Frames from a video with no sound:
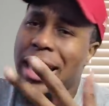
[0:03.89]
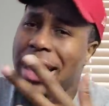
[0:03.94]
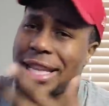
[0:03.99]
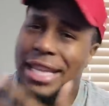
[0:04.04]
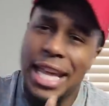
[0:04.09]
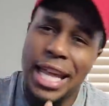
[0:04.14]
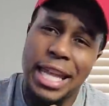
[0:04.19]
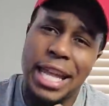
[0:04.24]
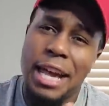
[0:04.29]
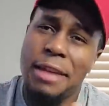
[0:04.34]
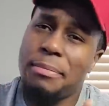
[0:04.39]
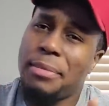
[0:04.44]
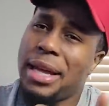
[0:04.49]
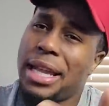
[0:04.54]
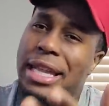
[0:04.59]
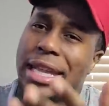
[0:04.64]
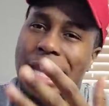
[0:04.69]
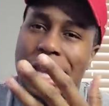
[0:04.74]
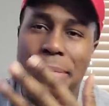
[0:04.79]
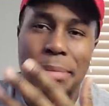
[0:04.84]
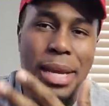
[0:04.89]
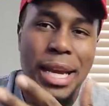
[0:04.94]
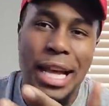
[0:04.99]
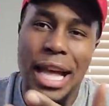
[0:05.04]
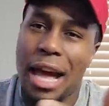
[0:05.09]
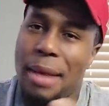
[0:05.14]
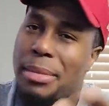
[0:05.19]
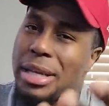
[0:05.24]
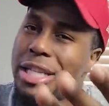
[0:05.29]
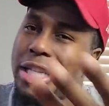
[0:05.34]
hit that like button, leave me a
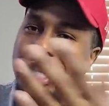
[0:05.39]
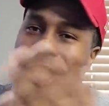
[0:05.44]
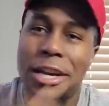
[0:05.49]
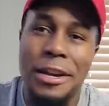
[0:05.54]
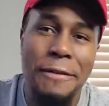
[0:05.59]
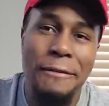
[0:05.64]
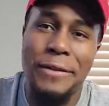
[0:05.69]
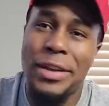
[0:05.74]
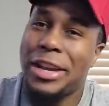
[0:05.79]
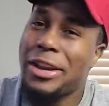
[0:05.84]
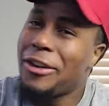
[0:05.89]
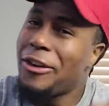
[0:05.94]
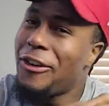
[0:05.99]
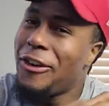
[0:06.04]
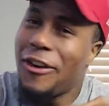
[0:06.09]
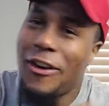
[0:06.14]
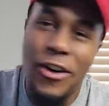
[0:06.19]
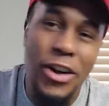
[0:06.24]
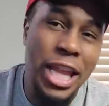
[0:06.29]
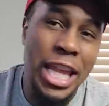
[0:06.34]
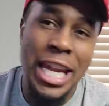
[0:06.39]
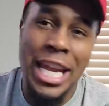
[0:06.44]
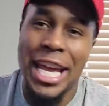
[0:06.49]
comment, share the video, all of